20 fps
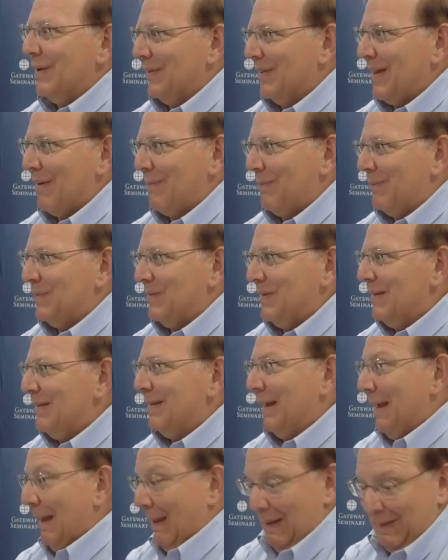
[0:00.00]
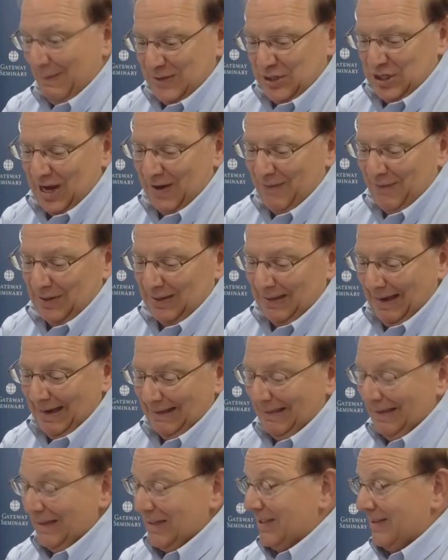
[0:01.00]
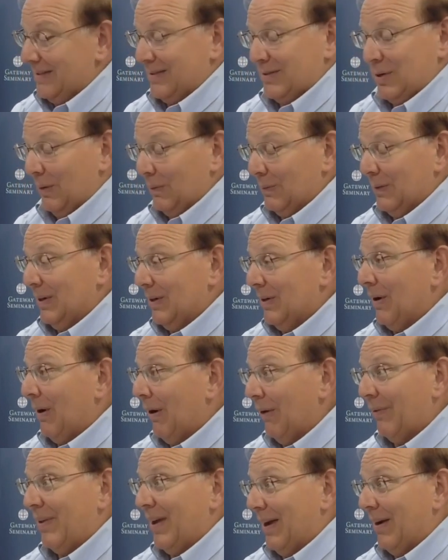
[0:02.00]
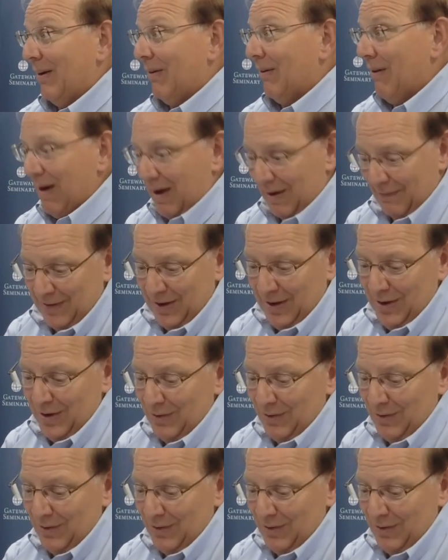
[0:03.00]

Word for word: that and shave it like this totally all the hair off